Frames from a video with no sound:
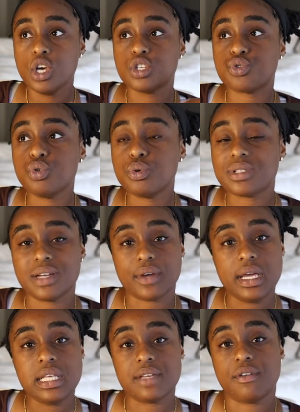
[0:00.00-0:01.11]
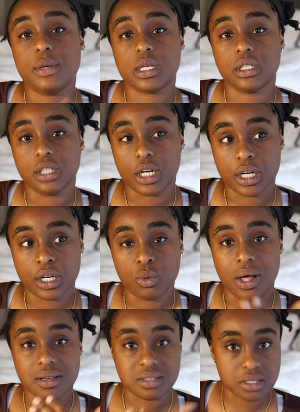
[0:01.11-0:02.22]
School was never easy for me to learn
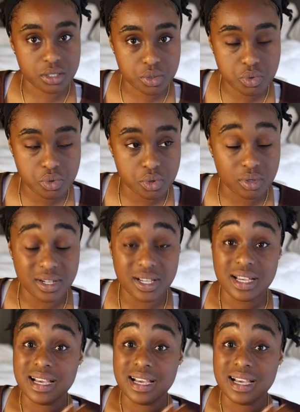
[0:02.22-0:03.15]
while I was in school.